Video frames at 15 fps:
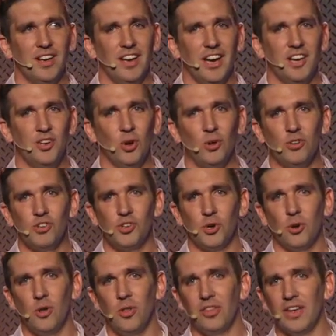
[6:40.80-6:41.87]
I told
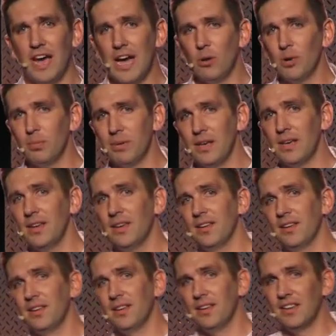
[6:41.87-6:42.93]
Joel that I would be
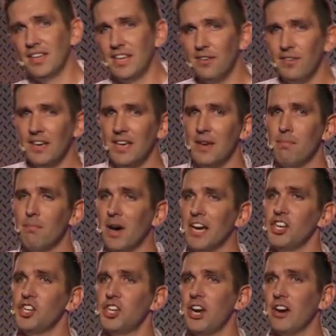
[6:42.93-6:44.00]
giving him my
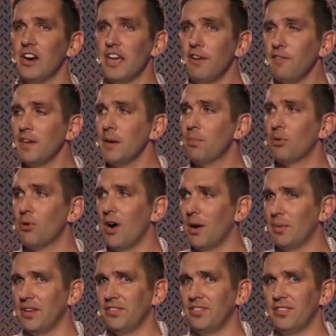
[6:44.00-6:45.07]
share if he
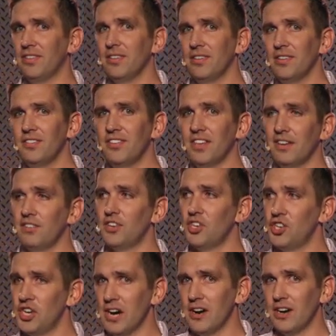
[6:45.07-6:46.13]
promised to give it to
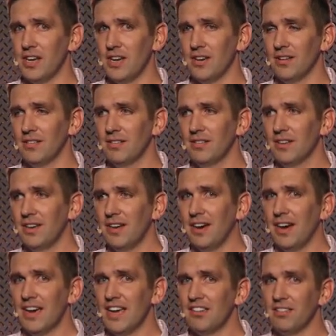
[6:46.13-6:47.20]
charity.
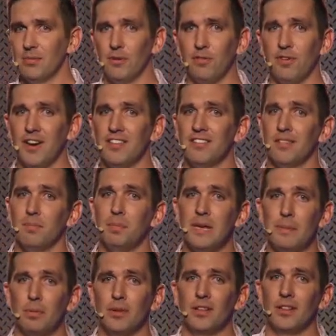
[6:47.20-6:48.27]
I asked him to find some
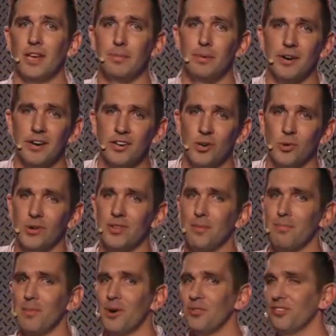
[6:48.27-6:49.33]
people in Liberia who were in the
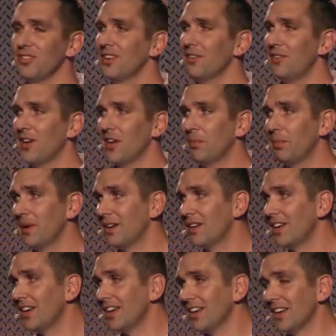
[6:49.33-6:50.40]
most need of help and
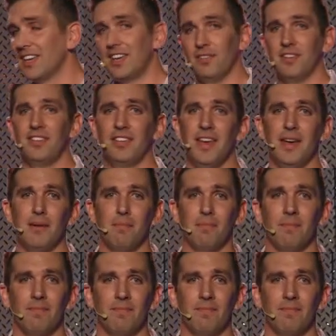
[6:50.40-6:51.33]
give it to them.